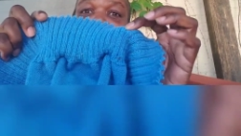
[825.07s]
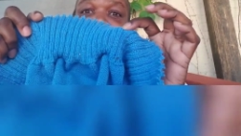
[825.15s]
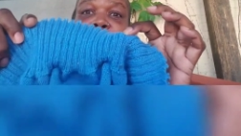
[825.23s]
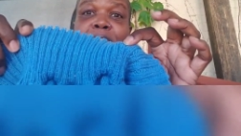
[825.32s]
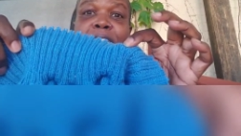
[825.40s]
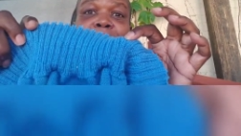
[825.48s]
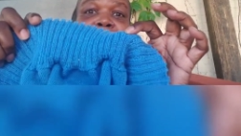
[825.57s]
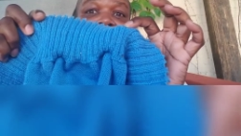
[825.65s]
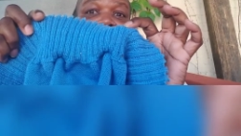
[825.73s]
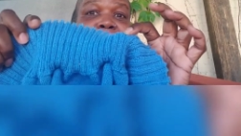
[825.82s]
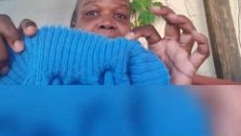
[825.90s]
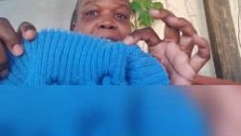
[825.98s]
really
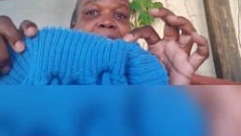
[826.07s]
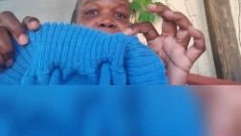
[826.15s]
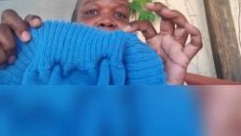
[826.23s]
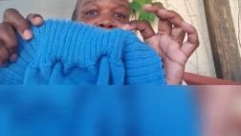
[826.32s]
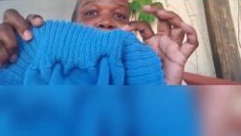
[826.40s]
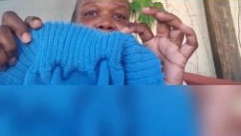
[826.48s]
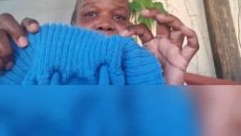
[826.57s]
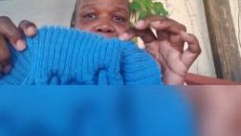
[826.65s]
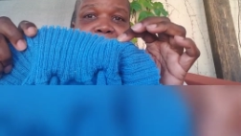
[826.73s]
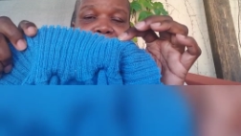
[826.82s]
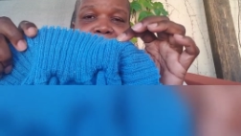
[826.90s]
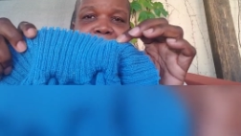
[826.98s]
tight
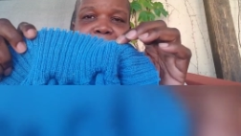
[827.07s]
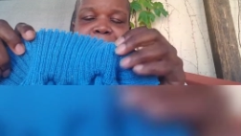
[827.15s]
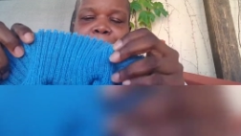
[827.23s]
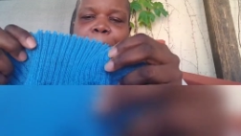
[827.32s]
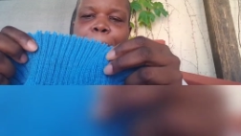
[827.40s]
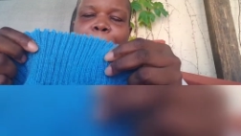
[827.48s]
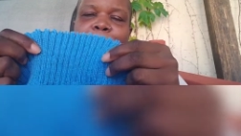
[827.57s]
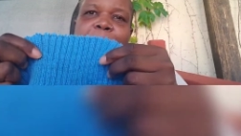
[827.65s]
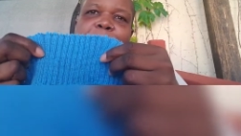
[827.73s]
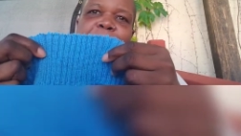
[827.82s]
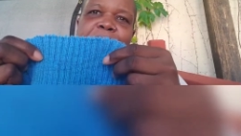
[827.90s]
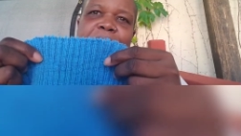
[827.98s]
knitter. But
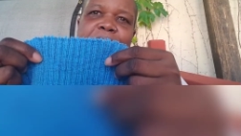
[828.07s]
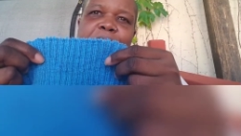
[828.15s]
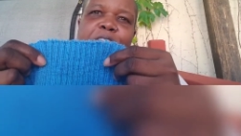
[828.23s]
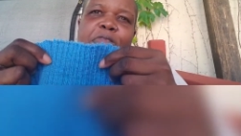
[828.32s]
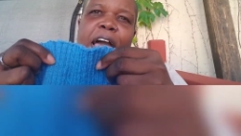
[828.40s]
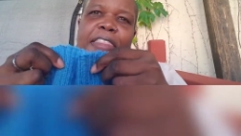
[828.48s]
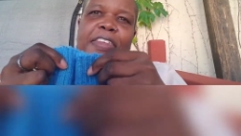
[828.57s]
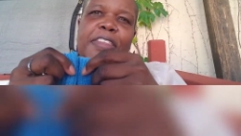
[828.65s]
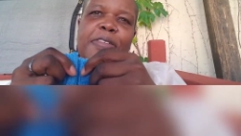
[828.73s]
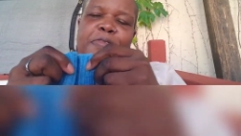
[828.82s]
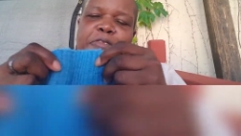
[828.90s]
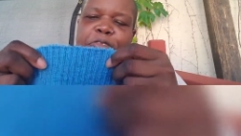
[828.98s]
I'm thinking rather
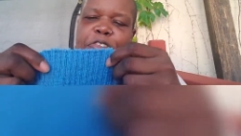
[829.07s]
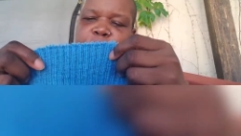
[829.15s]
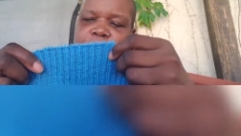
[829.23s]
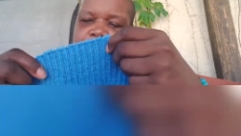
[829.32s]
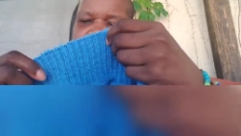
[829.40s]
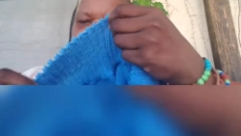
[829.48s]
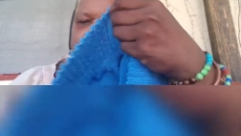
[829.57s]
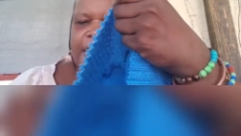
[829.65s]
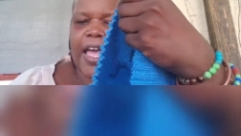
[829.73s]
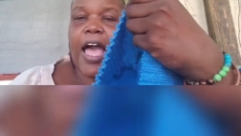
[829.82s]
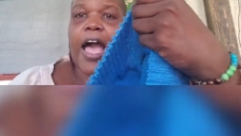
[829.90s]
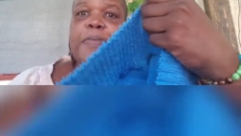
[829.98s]
than frogging,
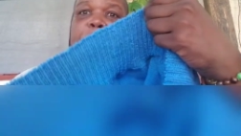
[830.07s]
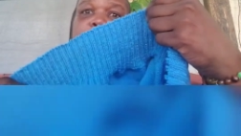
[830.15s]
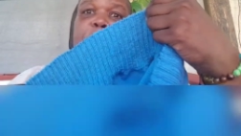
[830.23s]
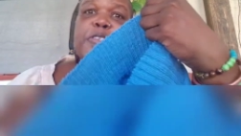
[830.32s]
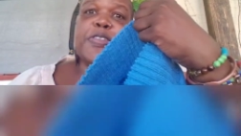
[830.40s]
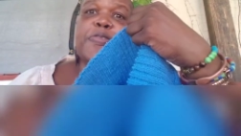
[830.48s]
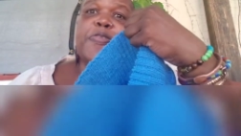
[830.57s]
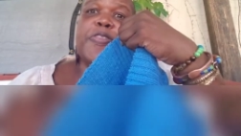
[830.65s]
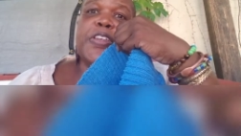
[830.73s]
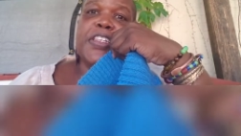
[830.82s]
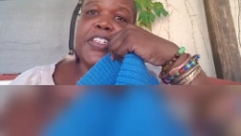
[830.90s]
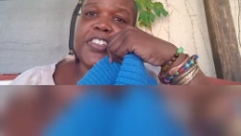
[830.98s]
I'm going to
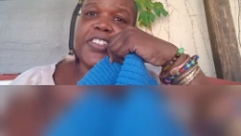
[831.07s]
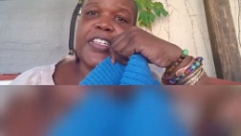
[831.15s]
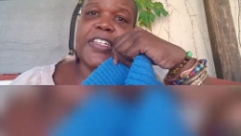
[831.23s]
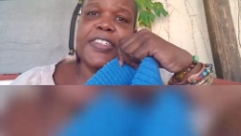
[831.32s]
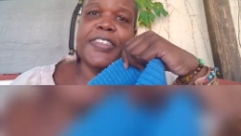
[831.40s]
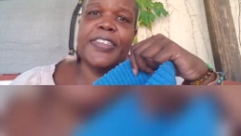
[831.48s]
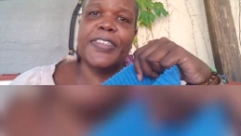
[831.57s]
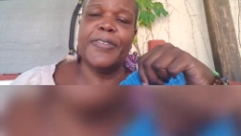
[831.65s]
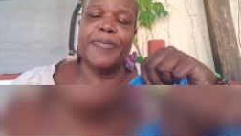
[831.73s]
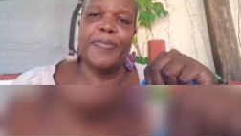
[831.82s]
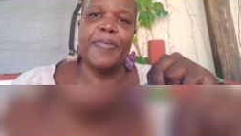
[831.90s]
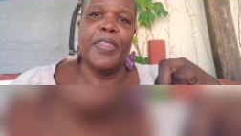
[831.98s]
finish this.
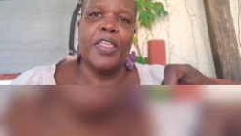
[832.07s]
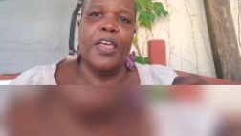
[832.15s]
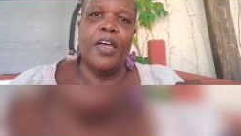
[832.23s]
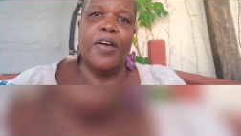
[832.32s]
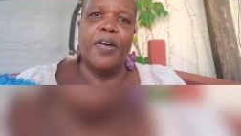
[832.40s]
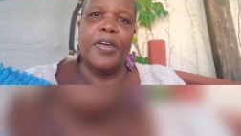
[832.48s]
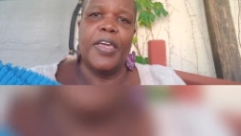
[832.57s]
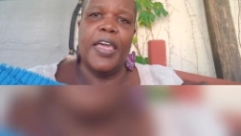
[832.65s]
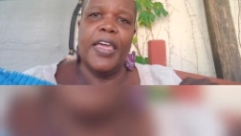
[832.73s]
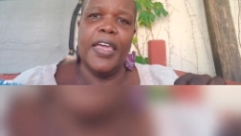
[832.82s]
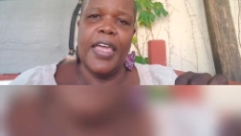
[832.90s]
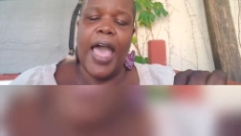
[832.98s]

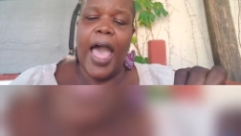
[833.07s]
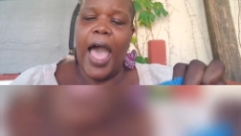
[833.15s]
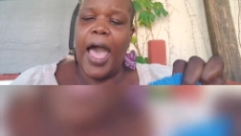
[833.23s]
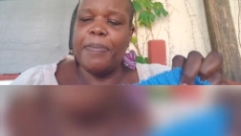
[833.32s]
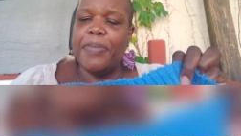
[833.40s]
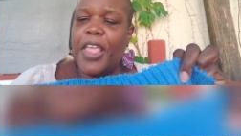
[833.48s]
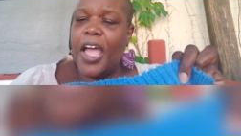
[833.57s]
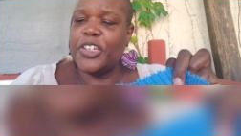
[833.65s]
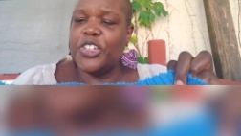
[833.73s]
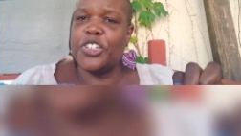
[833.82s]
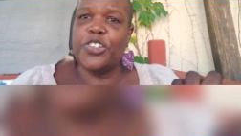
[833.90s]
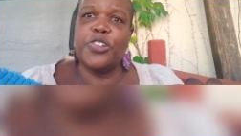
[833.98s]
Okay? I'm not
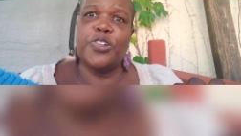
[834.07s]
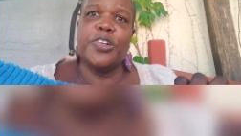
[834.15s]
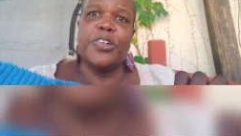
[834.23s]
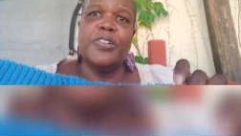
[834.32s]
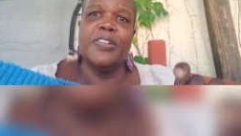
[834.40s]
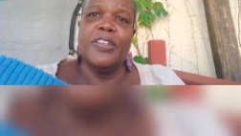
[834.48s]
sure